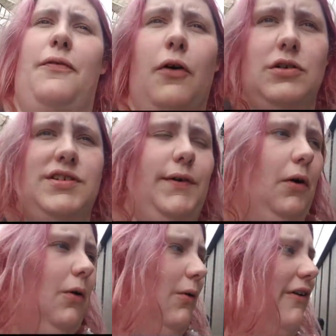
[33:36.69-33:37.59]

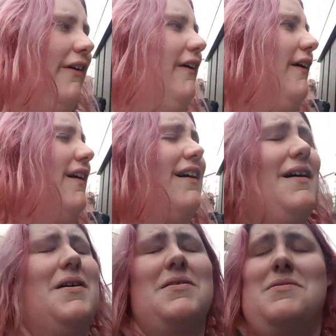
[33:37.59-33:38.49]
Forceful,
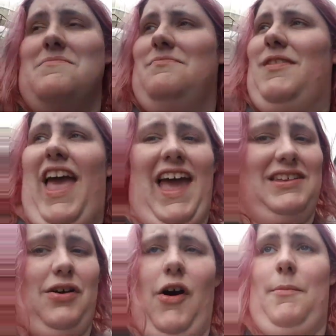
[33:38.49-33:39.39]

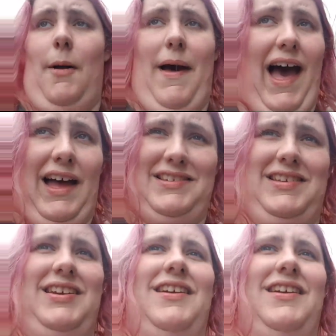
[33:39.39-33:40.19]
airtime like mad,